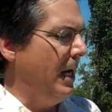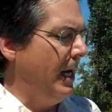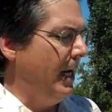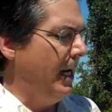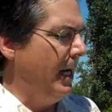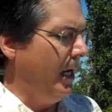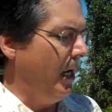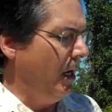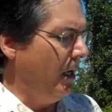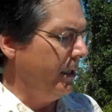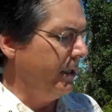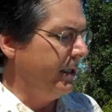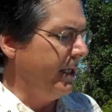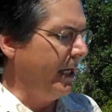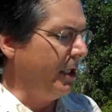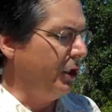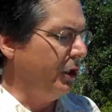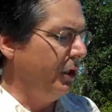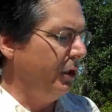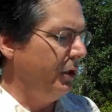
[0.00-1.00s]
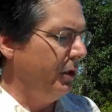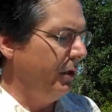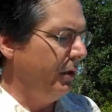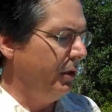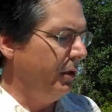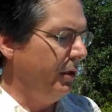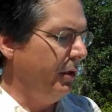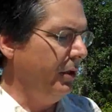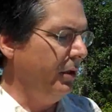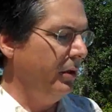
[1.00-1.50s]
Uh, section
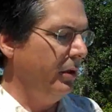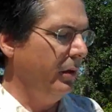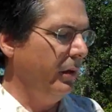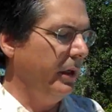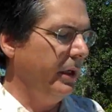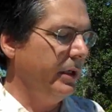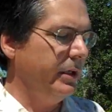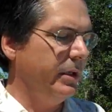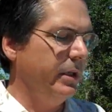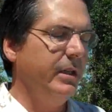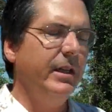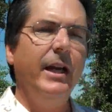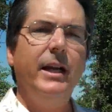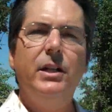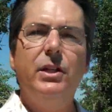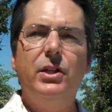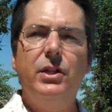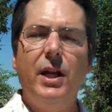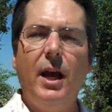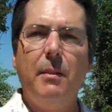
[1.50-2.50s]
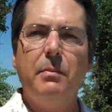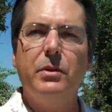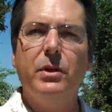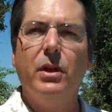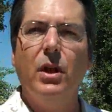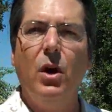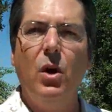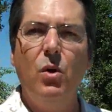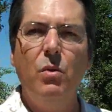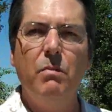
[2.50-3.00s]
two is the 10 steps
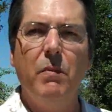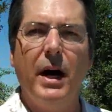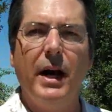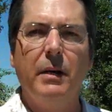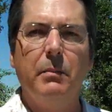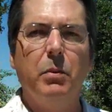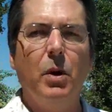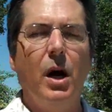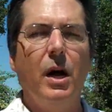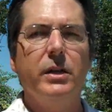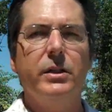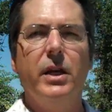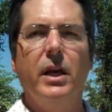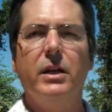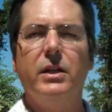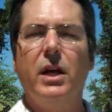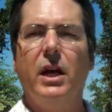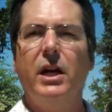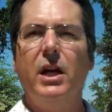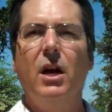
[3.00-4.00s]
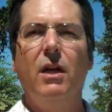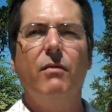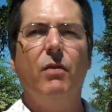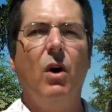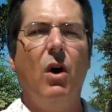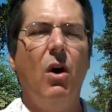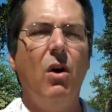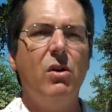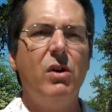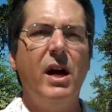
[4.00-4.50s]
to the home buying process. I
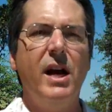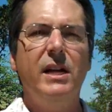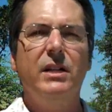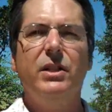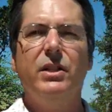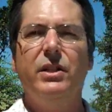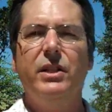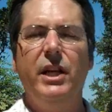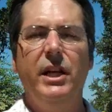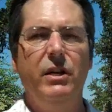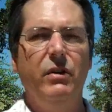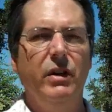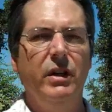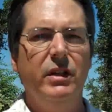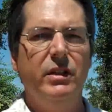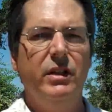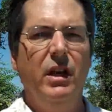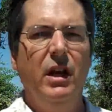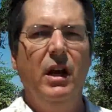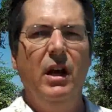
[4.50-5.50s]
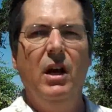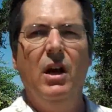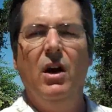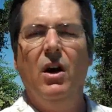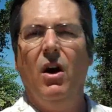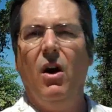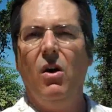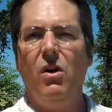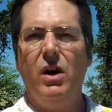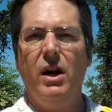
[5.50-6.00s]
cover all kinds of secrets,
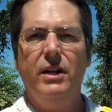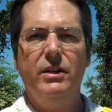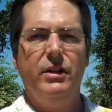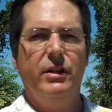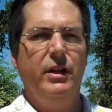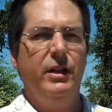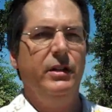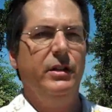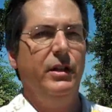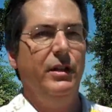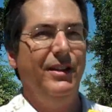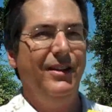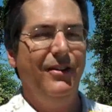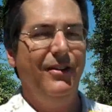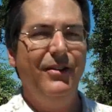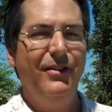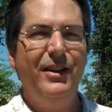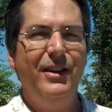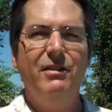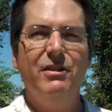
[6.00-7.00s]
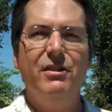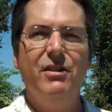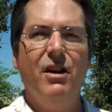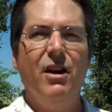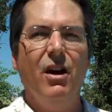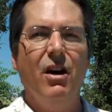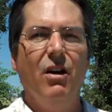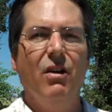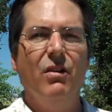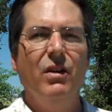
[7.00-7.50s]
all kinds of things that you need to
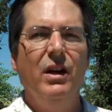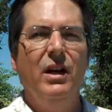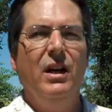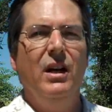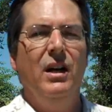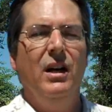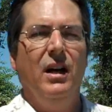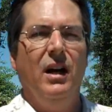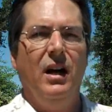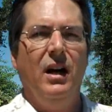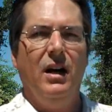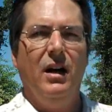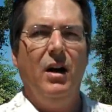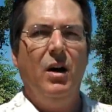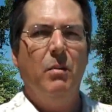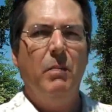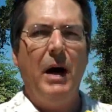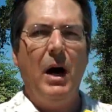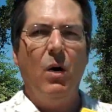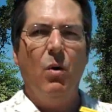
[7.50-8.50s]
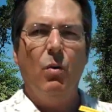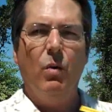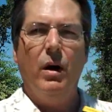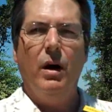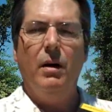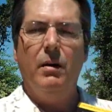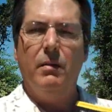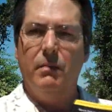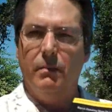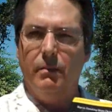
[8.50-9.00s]
know uh, about,
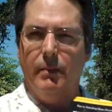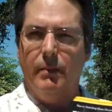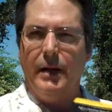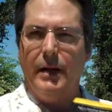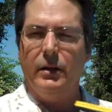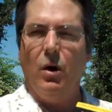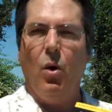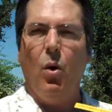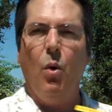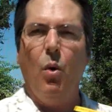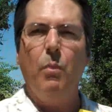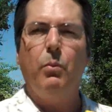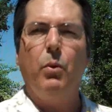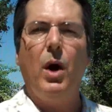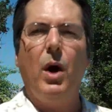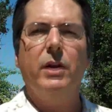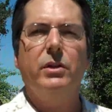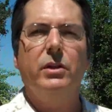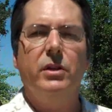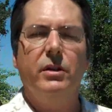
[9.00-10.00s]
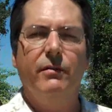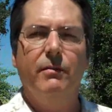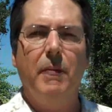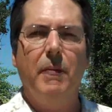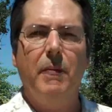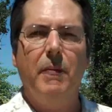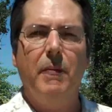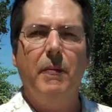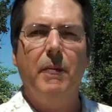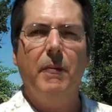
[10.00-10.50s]
uh, about the whole process of
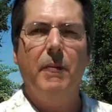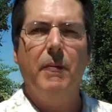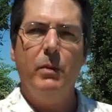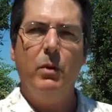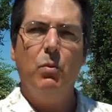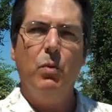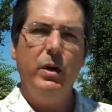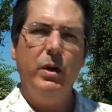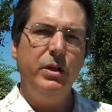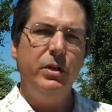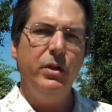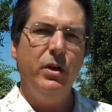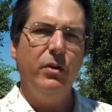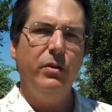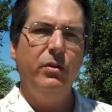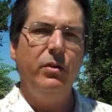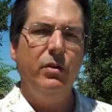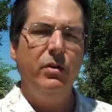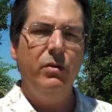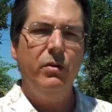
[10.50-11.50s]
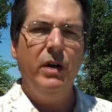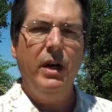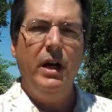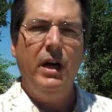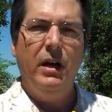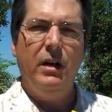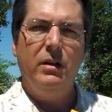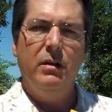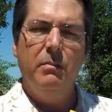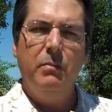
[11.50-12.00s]
buying a home. And once you go through
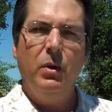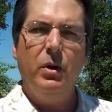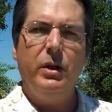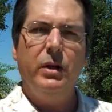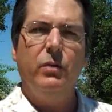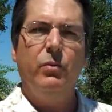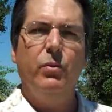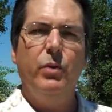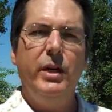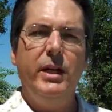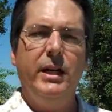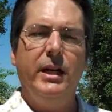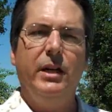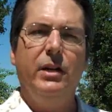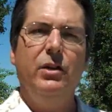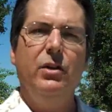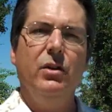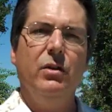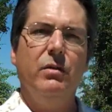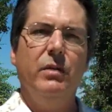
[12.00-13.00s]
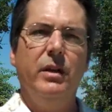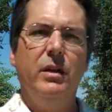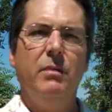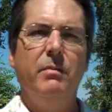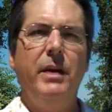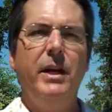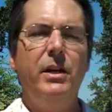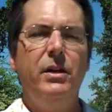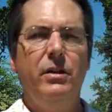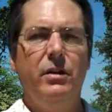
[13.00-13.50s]
the book and read it, you'll,
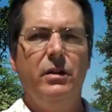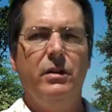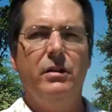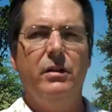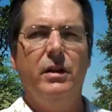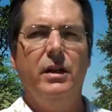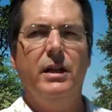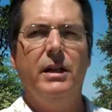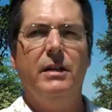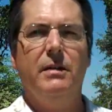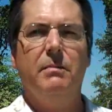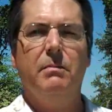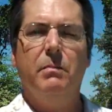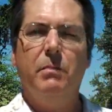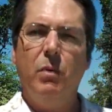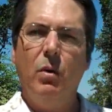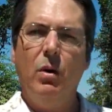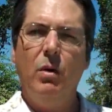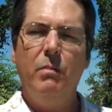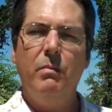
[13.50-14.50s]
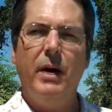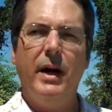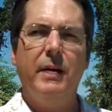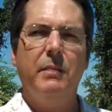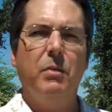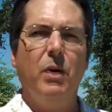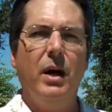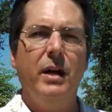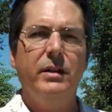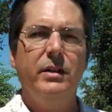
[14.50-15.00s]
it'll make your uh, home
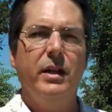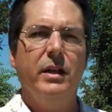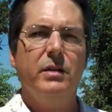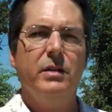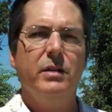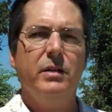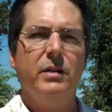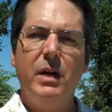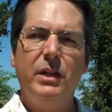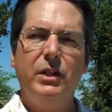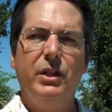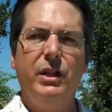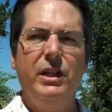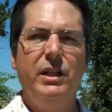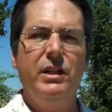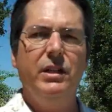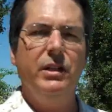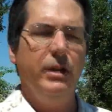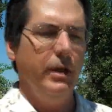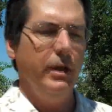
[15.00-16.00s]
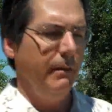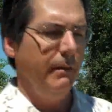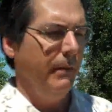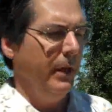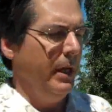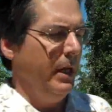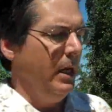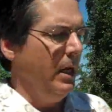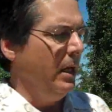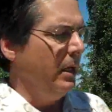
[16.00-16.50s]
buying process much easier.
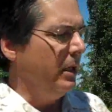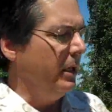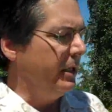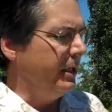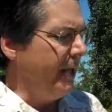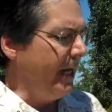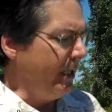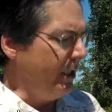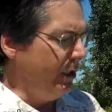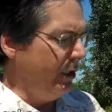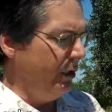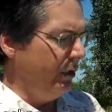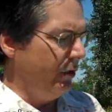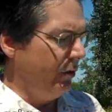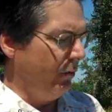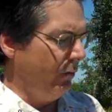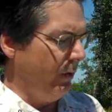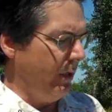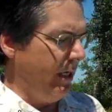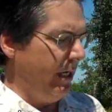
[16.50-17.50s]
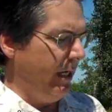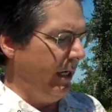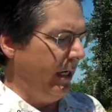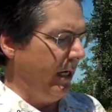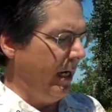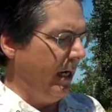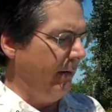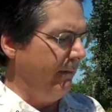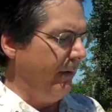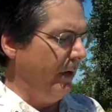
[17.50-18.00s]
The section
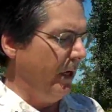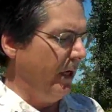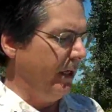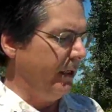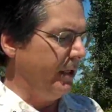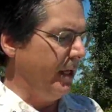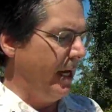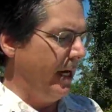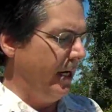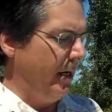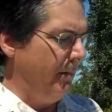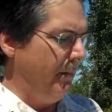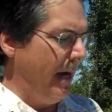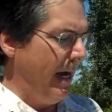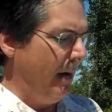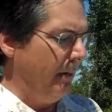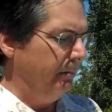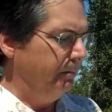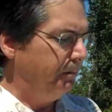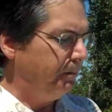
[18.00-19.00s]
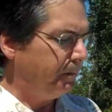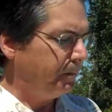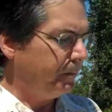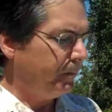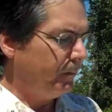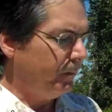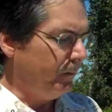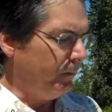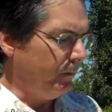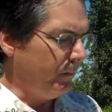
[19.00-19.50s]
three I'm very excited about
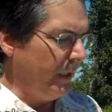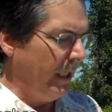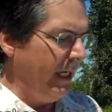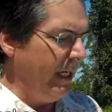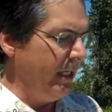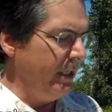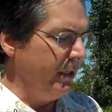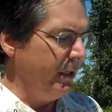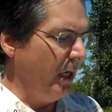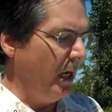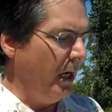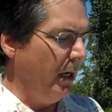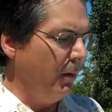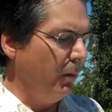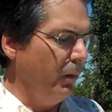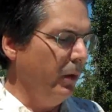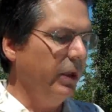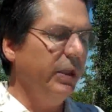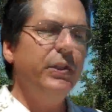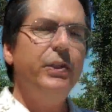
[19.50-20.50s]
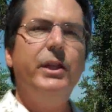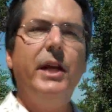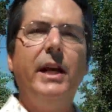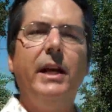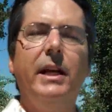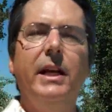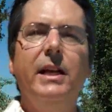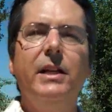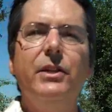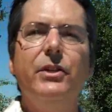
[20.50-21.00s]
is uh, Real
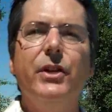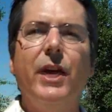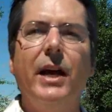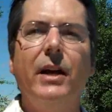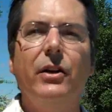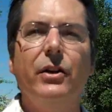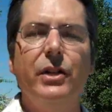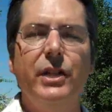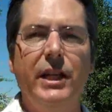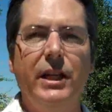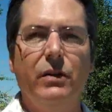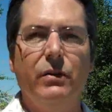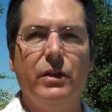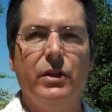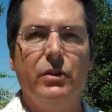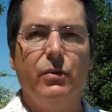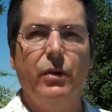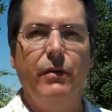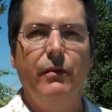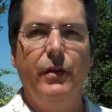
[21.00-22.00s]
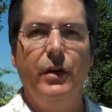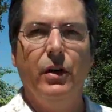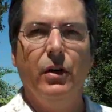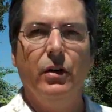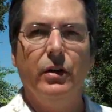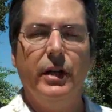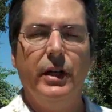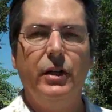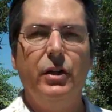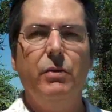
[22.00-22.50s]
Estate Insider Secrets
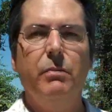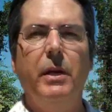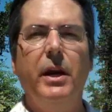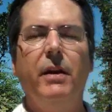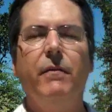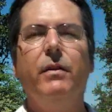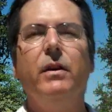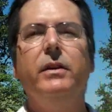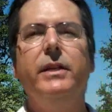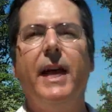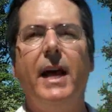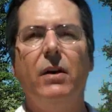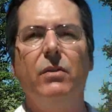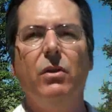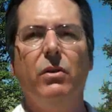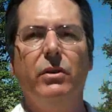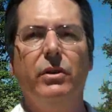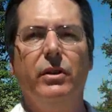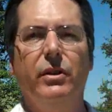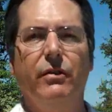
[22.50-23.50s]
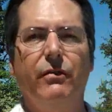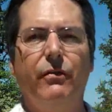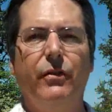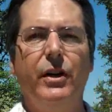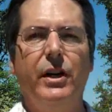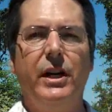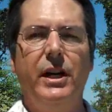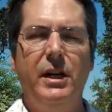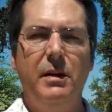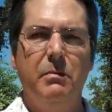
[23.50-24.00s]
Revealed, and you may have downloaded the
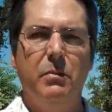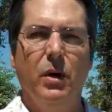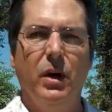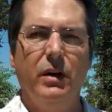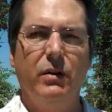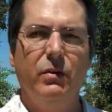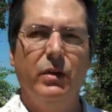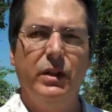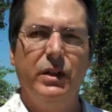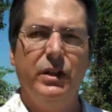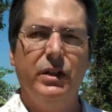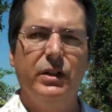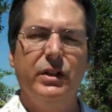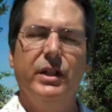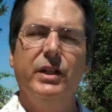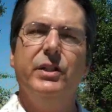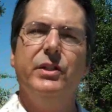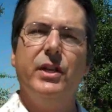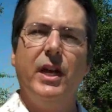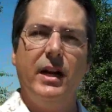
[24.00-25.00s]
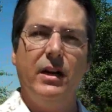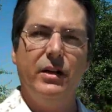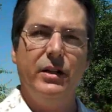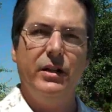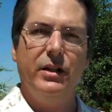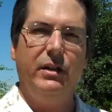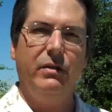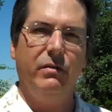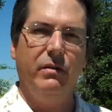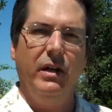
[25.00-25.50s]
free ebook, which is Insider,
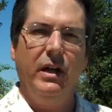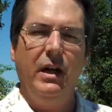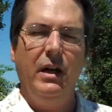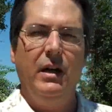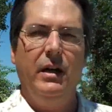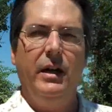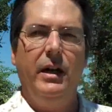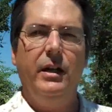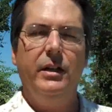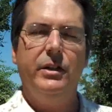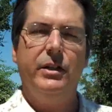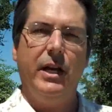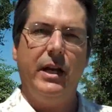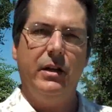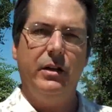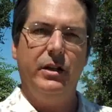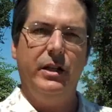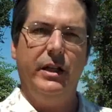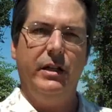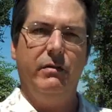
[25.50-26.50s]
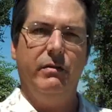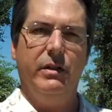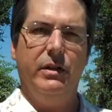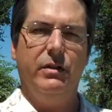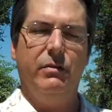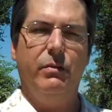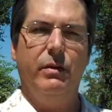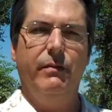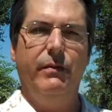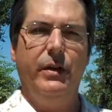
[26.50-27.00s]
Secret, Insider
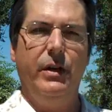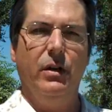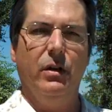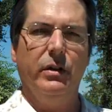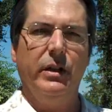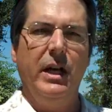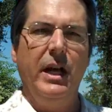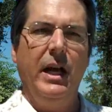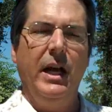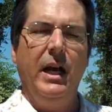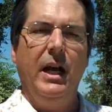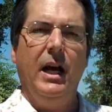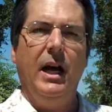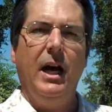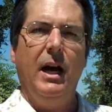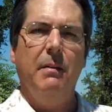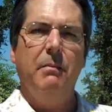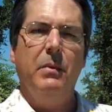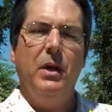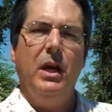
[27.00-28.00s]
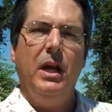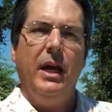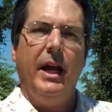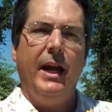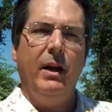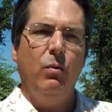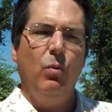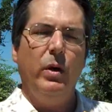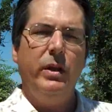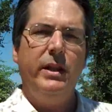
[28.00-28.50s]
Secrets Revealed. Um,
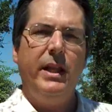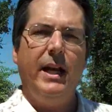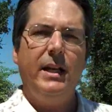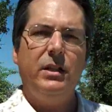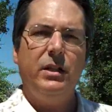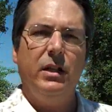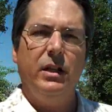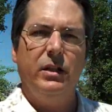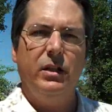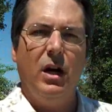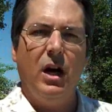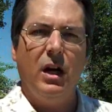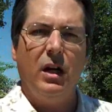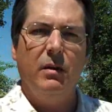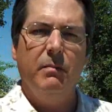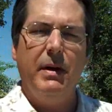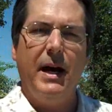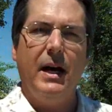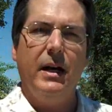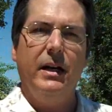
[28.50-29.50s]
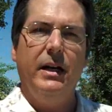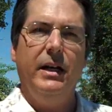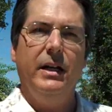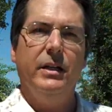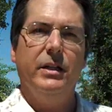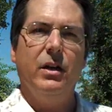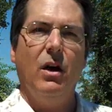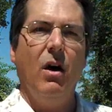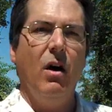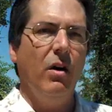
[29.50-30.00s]
and what that's going to talk about
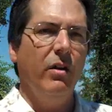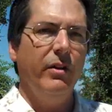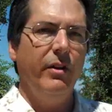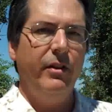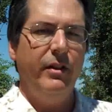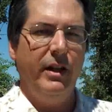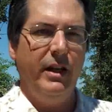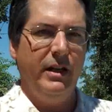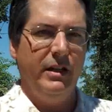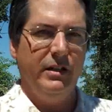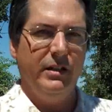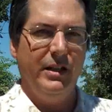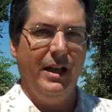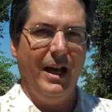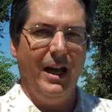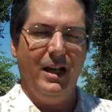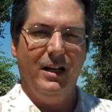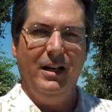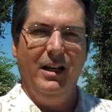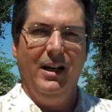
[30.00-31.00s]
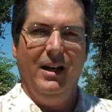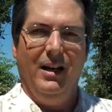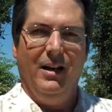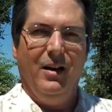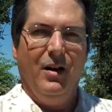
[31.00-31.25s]
is all the things that